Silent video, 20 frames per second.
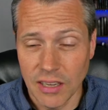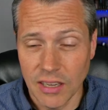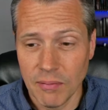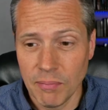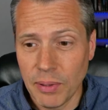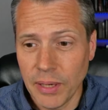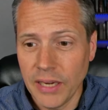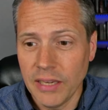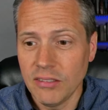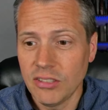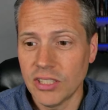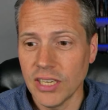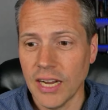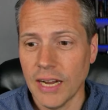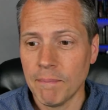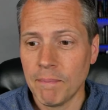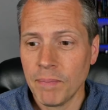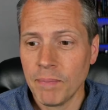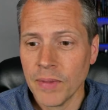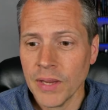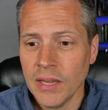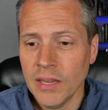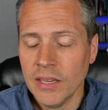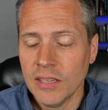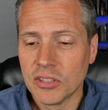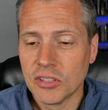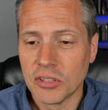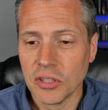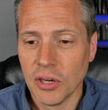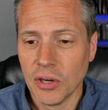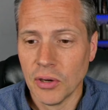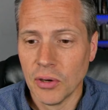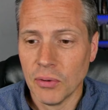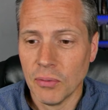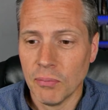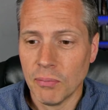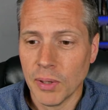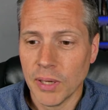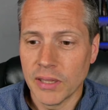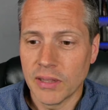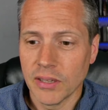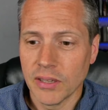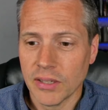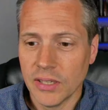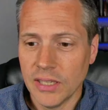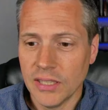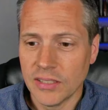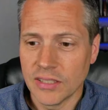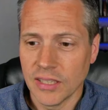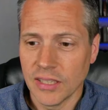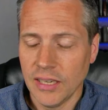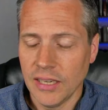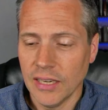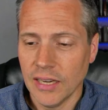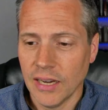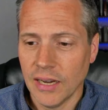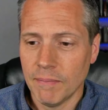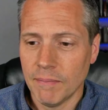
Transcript: unpaid job. So, but there is a,